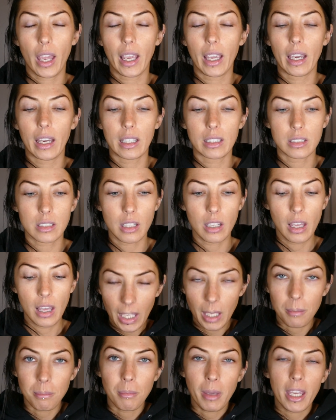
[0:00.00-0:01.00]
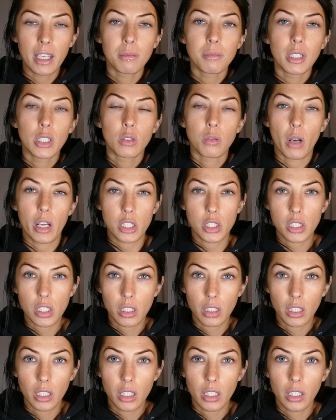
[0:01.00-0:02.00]
And it made me
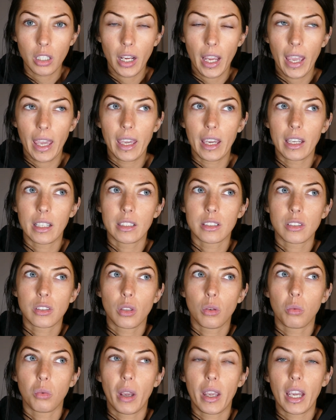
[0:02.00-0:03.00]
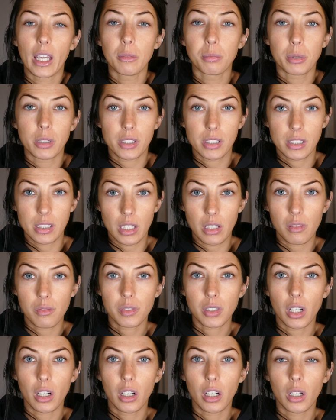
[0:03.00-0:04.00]
question her and the way I
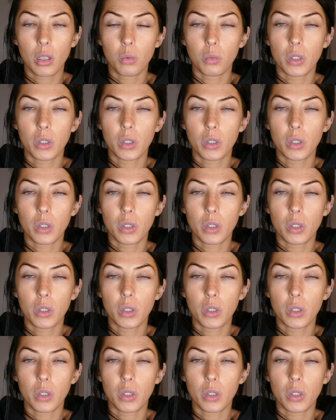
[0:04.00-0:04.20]
perceived her,